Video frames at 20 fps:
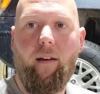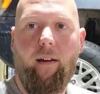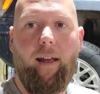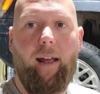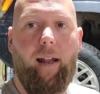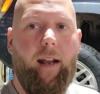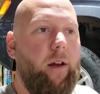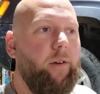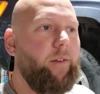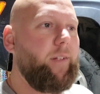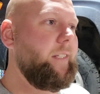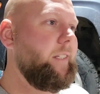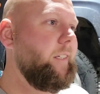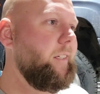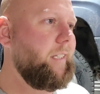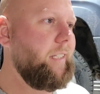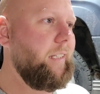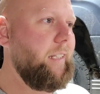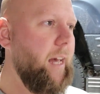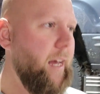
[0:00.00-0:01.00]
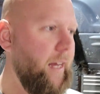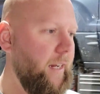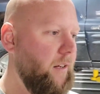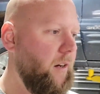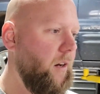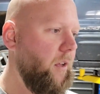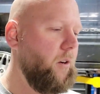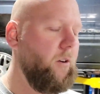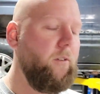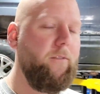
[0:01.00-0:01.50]
and I was still sliding
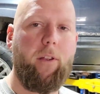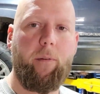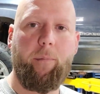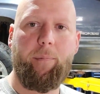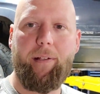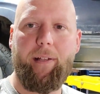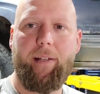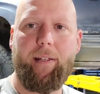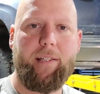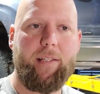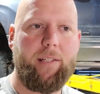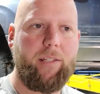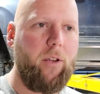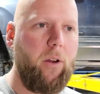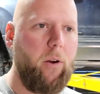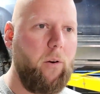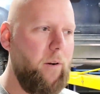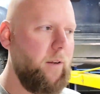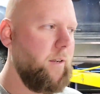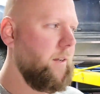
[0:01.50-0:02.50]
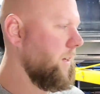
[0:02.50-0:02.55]
all over the place. So